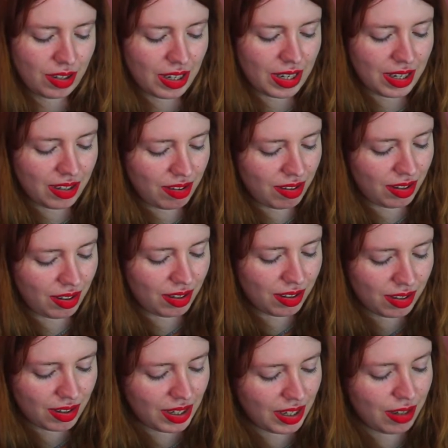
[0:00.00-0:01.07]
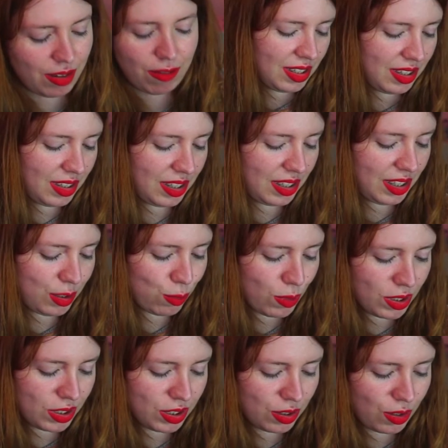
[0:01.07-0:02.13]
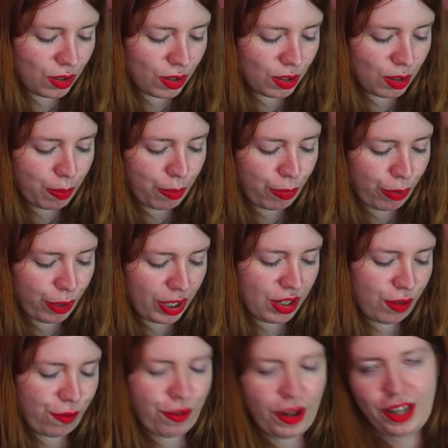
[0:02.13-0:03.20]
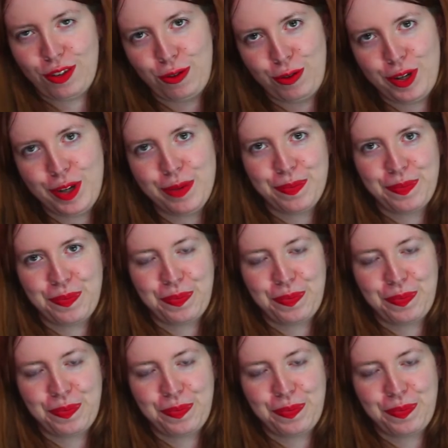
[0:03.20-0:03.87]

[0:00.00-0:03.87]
I think the next one is called Prayer Factory.